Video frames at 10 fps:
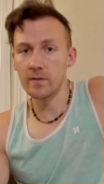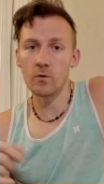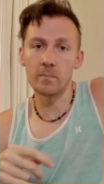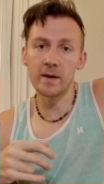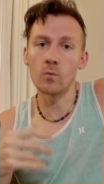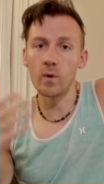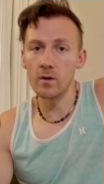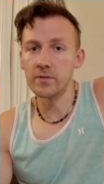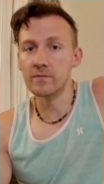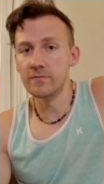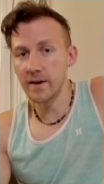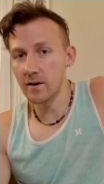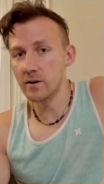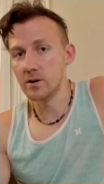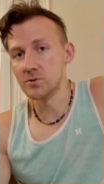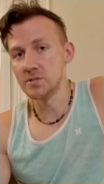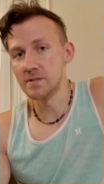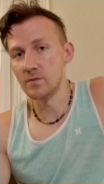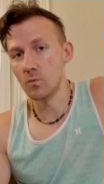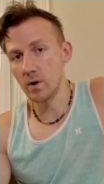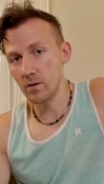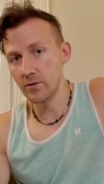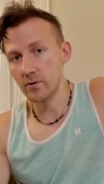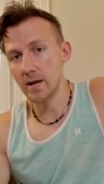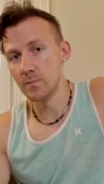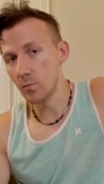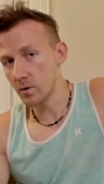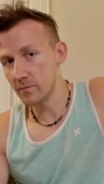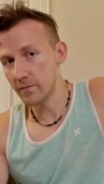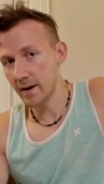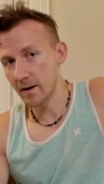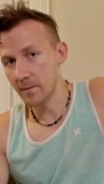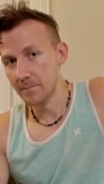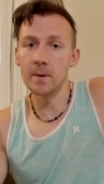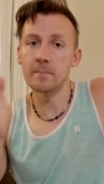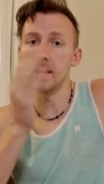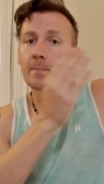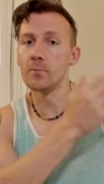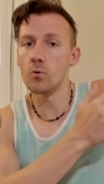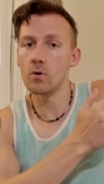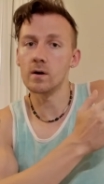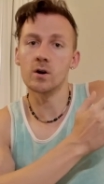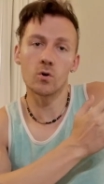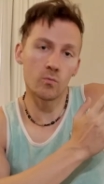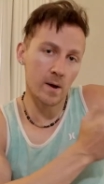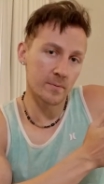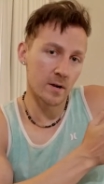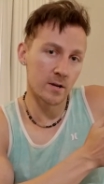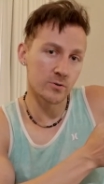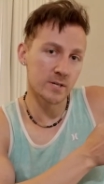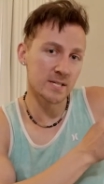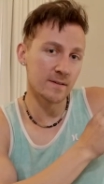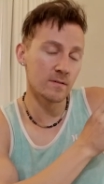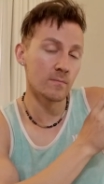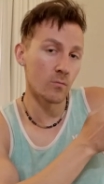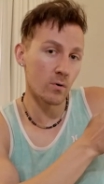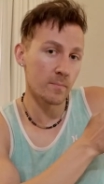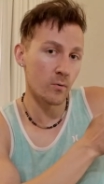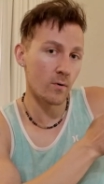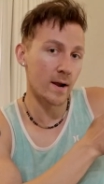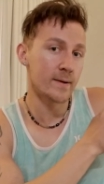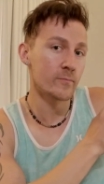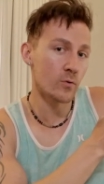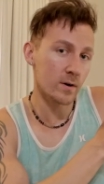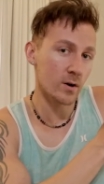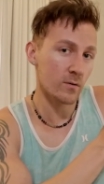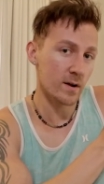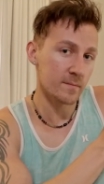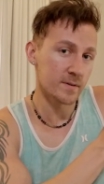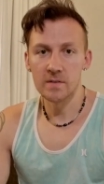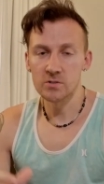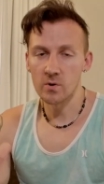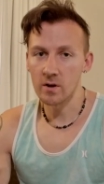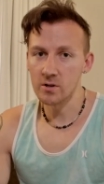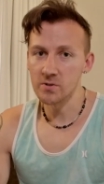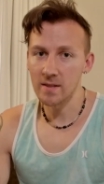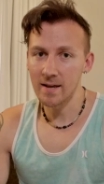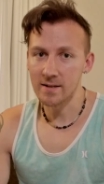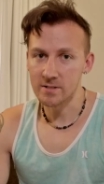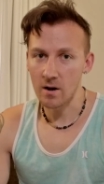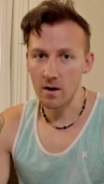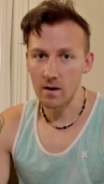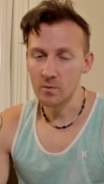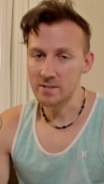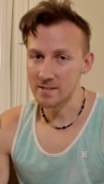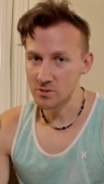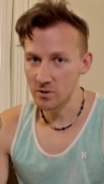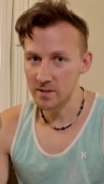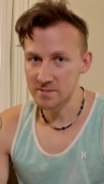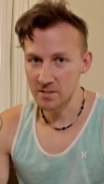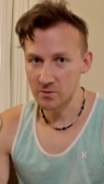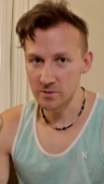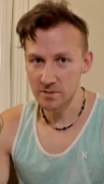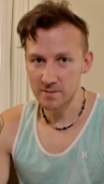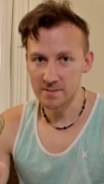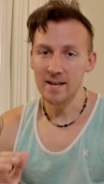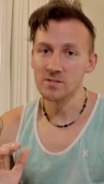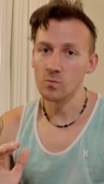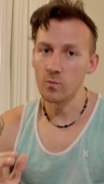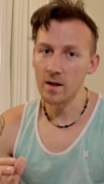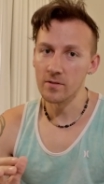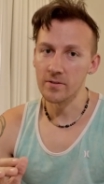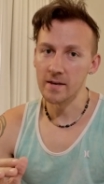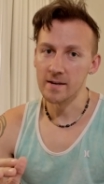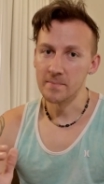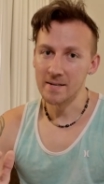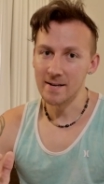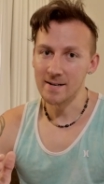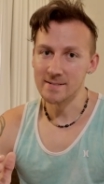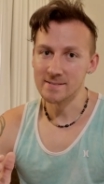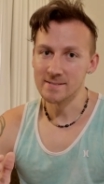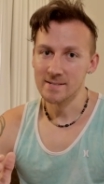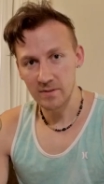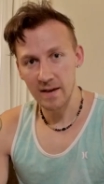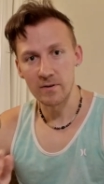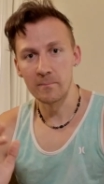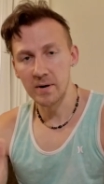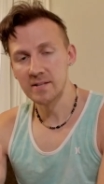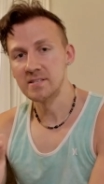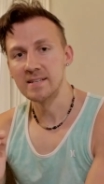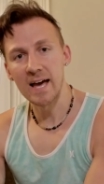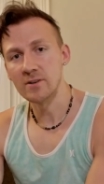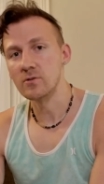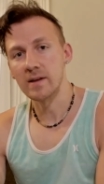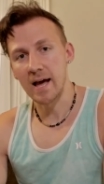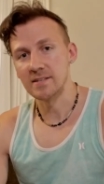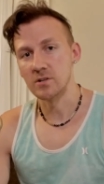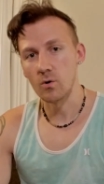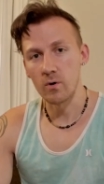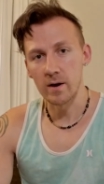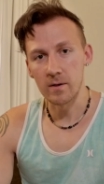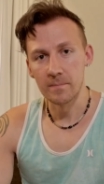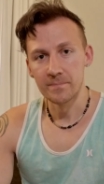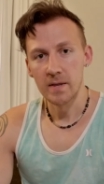that will make wealthy, fair countries even wealthier and more fair, but make poor, corrupt countries even more poor and more corrupt. So, in a country like Qatar, which has good institutions, it's wealthy because they have an abundance of natural gas and oil